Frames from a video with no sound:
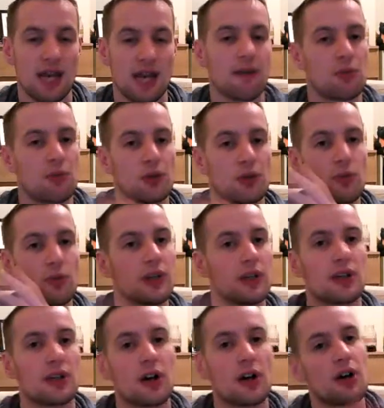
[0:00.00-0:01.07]
put in weaker
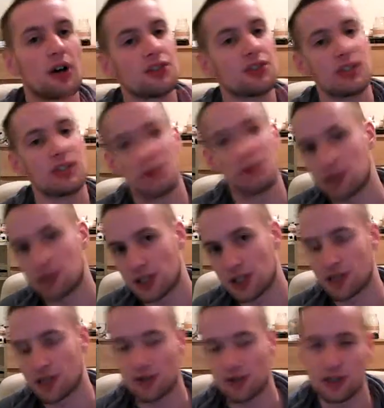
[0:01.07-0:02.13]
cards, it would
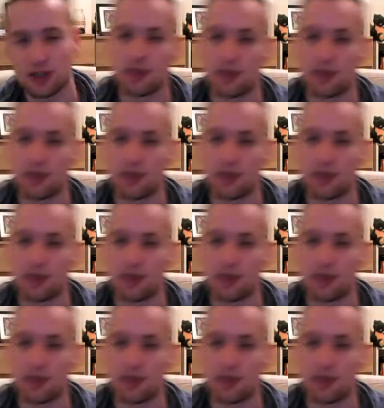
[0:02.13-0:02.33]
decrease.